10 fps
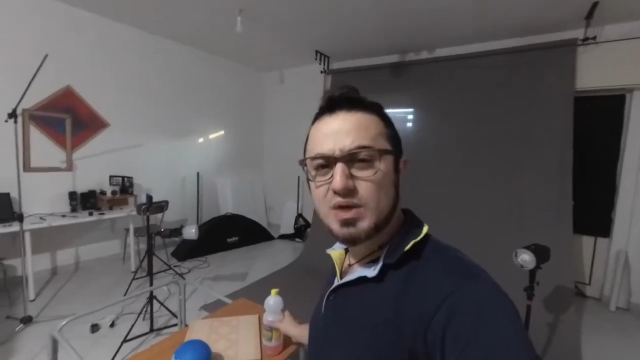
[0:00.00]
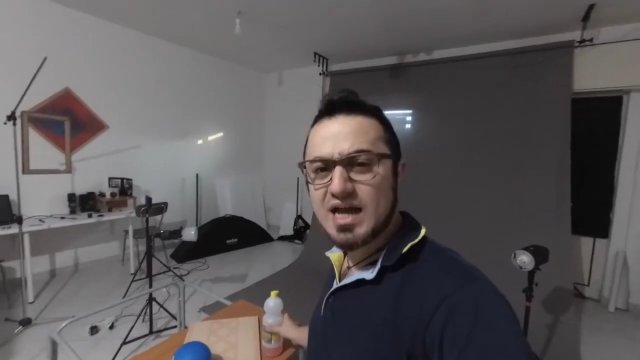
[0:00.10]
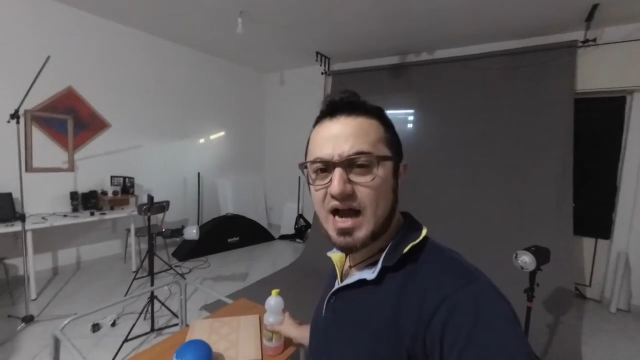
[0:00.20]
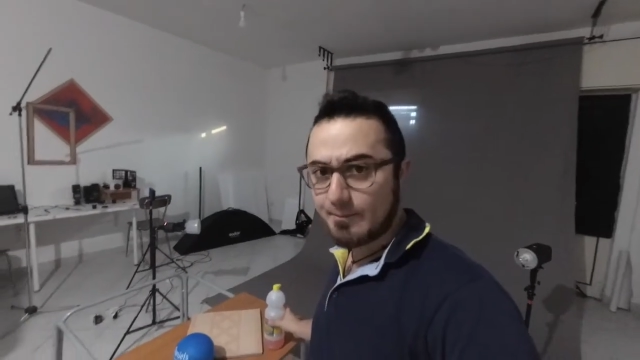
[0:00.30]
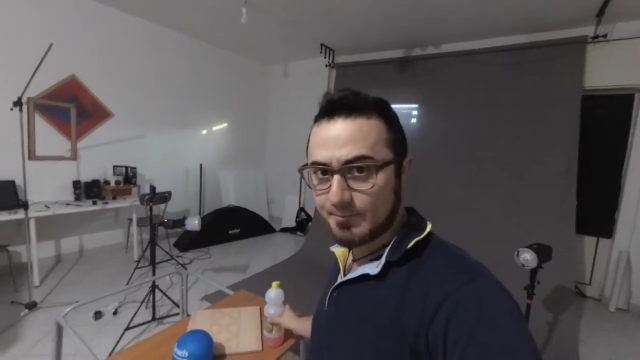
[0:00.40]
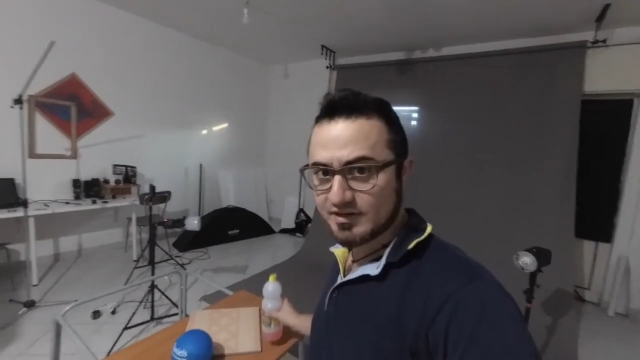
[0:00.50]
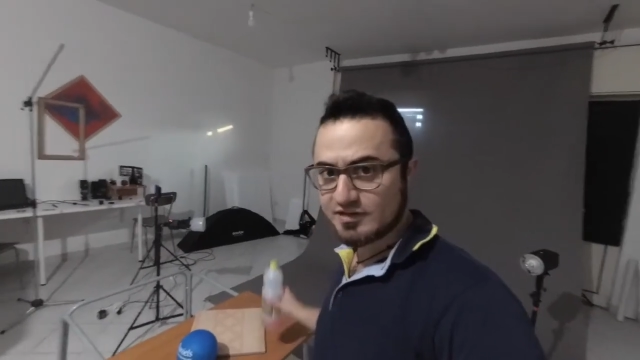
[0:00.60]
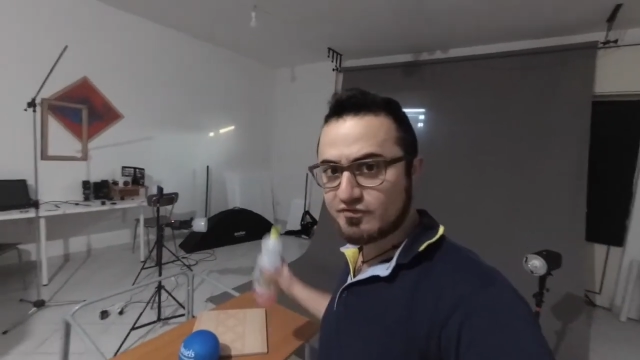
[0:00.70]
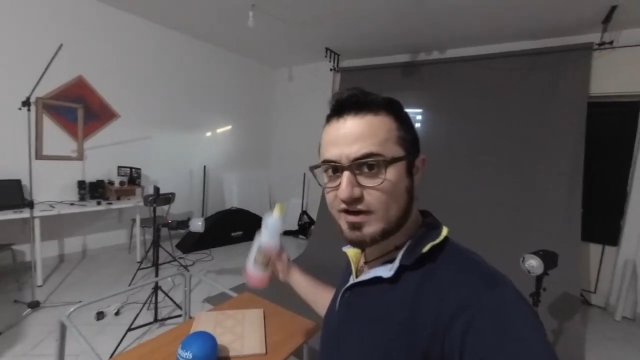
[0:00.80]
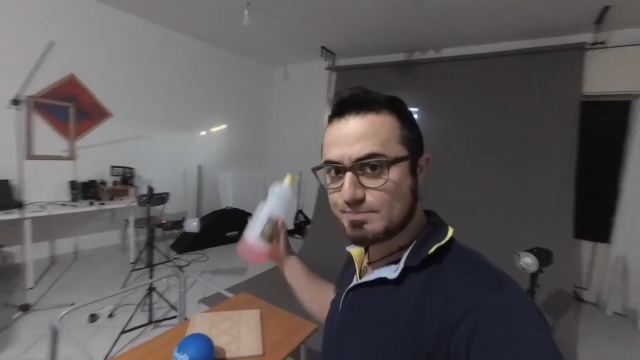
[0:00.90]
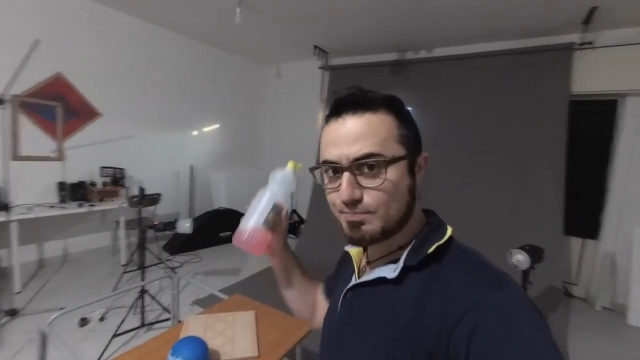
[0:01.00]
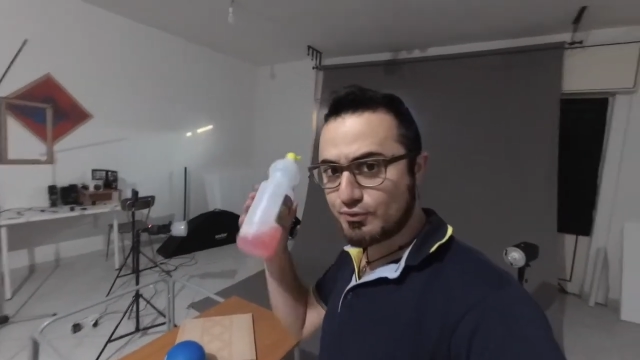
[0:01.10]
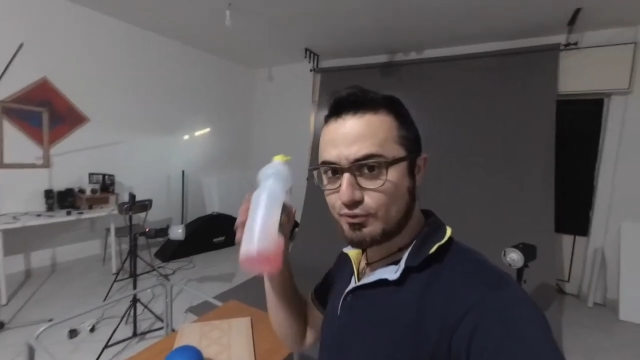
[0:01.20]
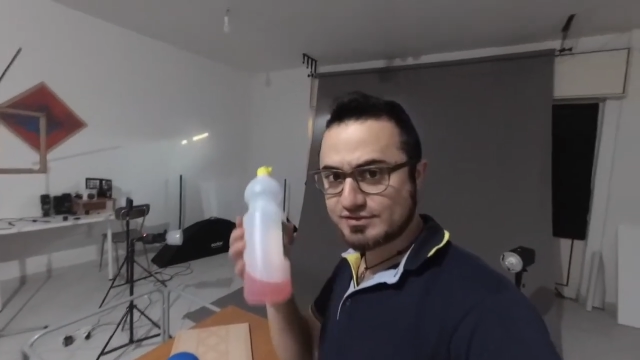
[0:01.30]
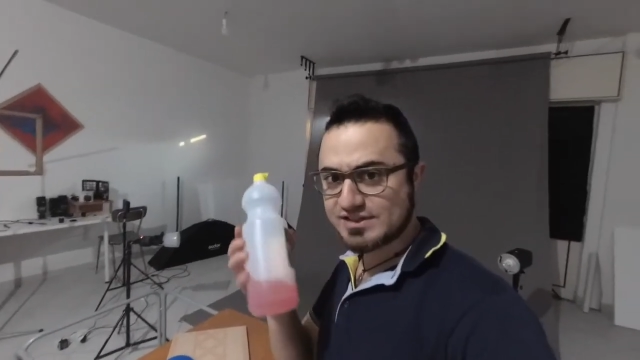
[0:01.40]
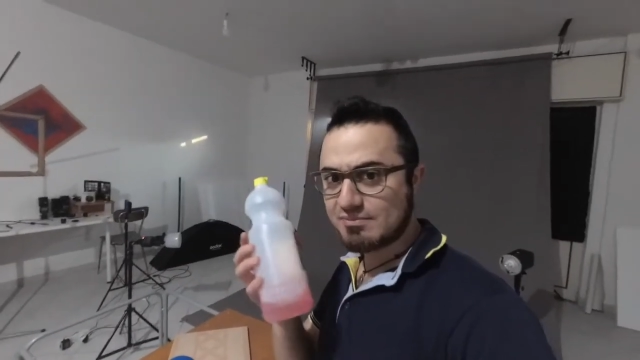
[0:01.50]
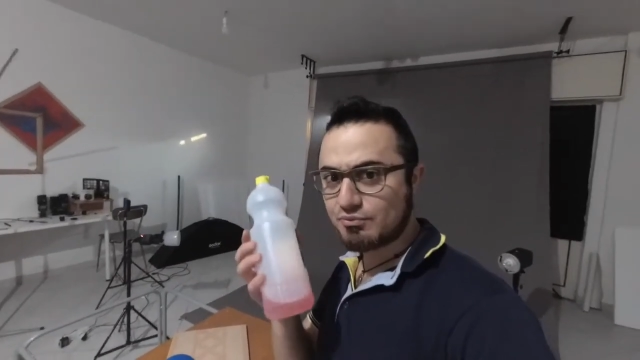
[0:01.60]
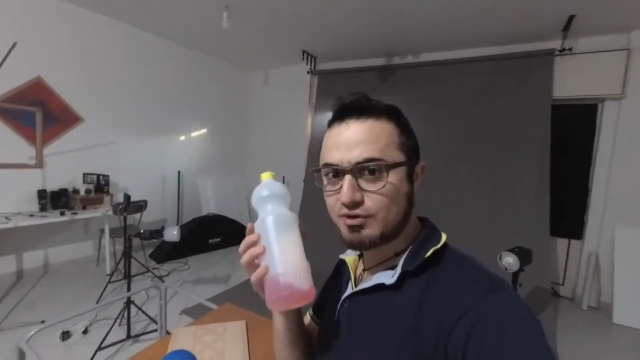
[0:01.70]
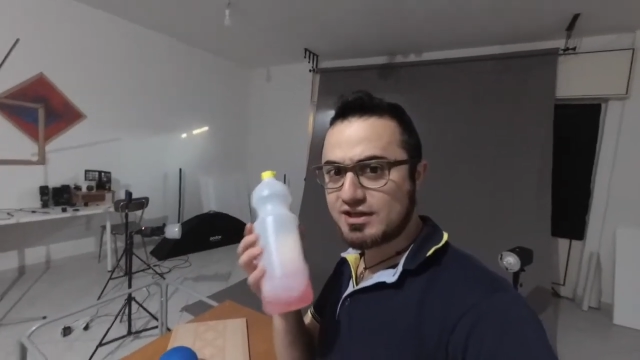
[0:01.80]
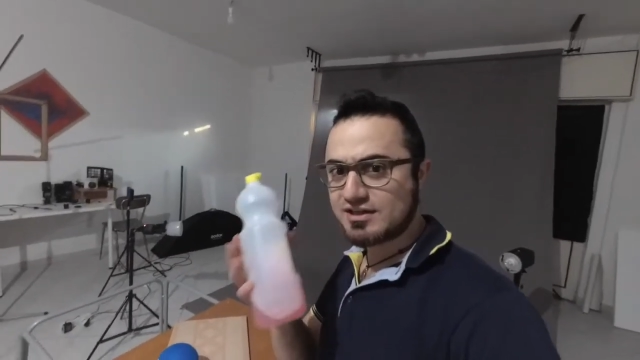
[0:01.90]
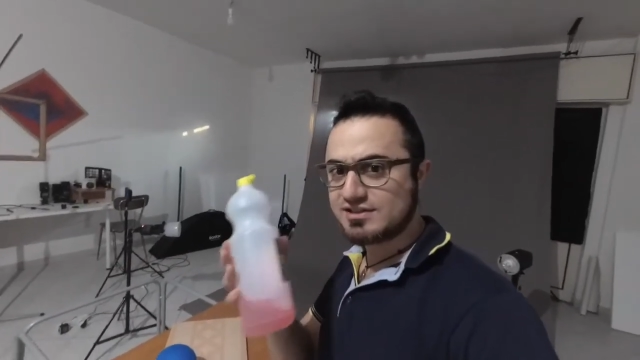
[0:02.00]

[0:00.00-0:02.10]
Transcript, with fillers: will happen if I pour some